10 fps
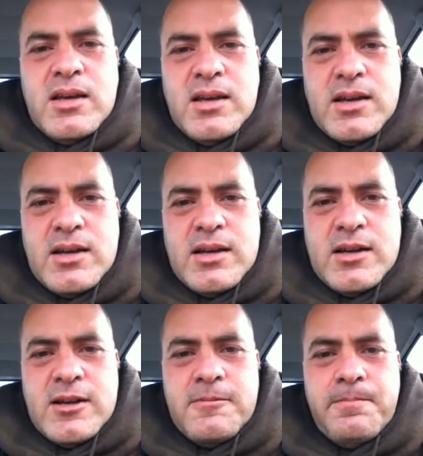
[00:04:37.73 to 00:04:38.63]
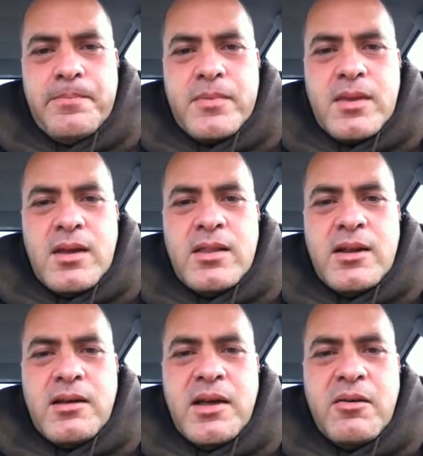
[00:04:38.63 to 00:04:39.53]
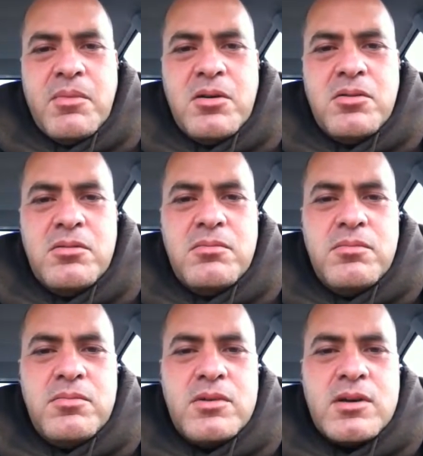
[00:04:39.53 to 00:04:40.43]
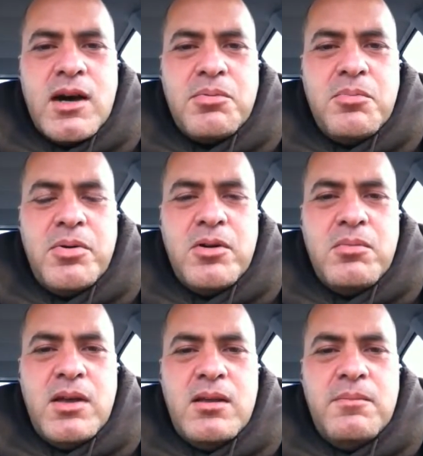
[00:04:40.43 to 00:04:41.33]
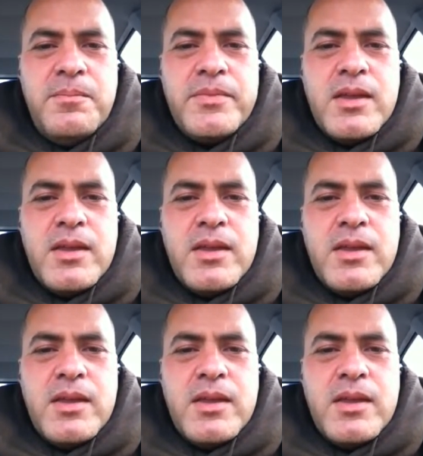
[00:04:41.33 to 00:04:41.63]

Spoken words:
and then I'll have my own copper pyramid